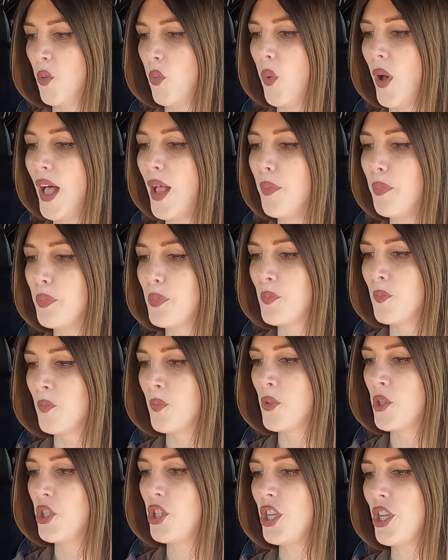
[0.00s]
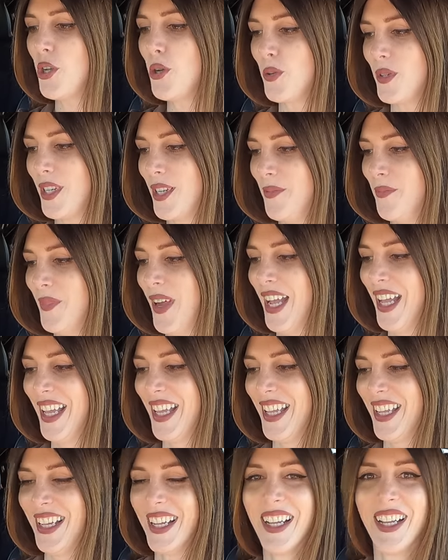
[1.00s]
Well, shoot.
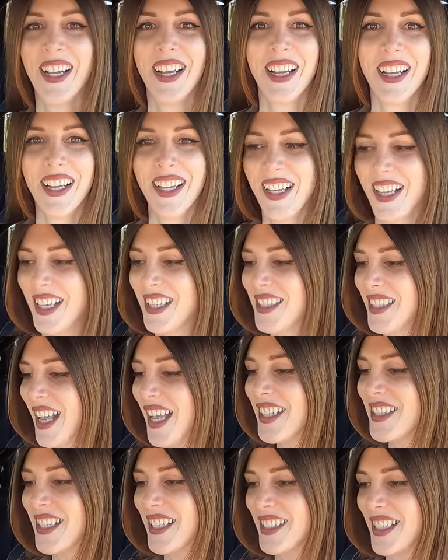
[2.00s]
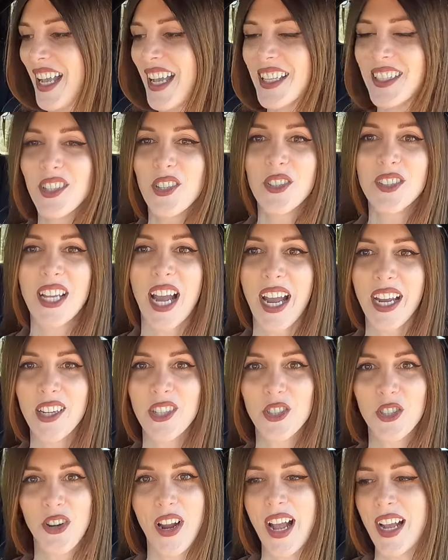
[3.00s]
It's nice because it has little
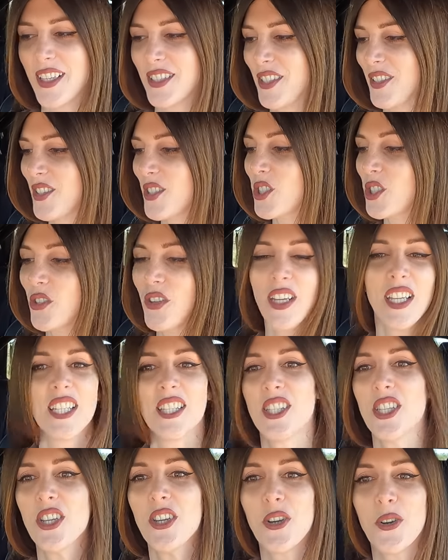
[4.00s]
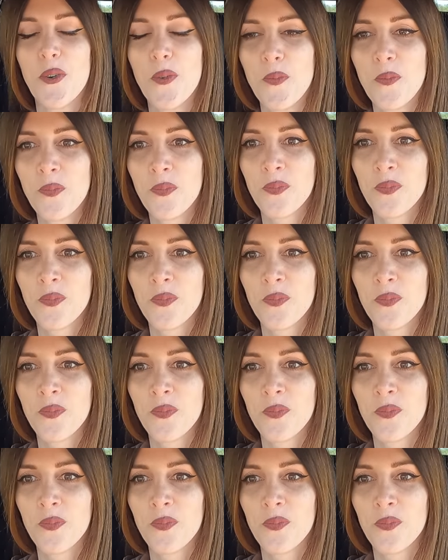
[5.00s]
tire tracks on the screen too.